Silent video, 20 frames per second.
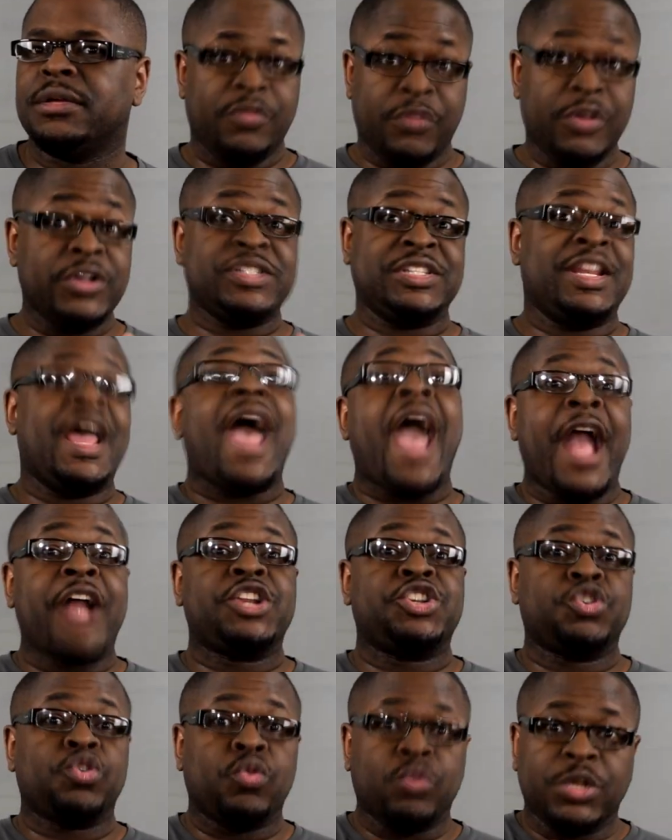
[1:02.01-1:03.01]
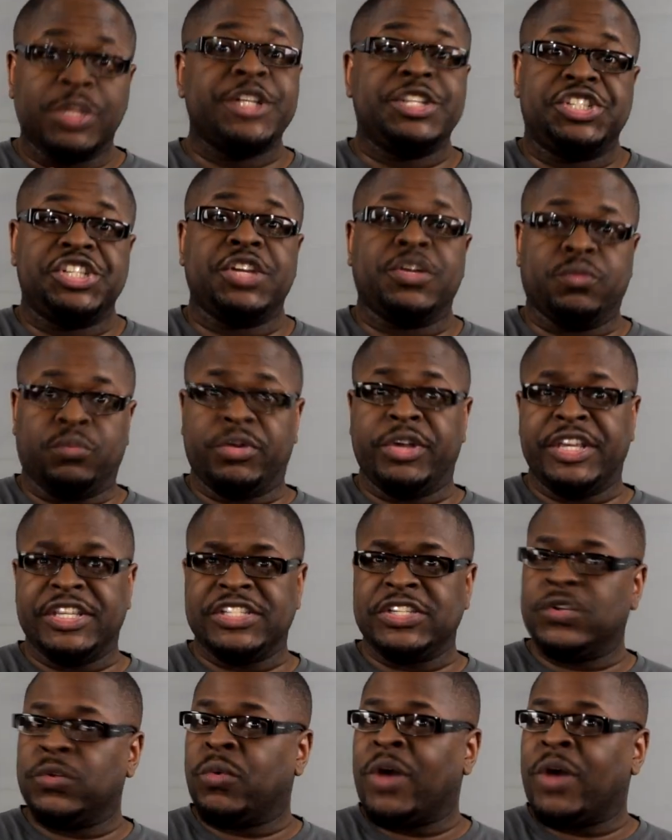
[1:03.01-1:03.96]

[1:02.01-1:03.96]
There's an actual legit reason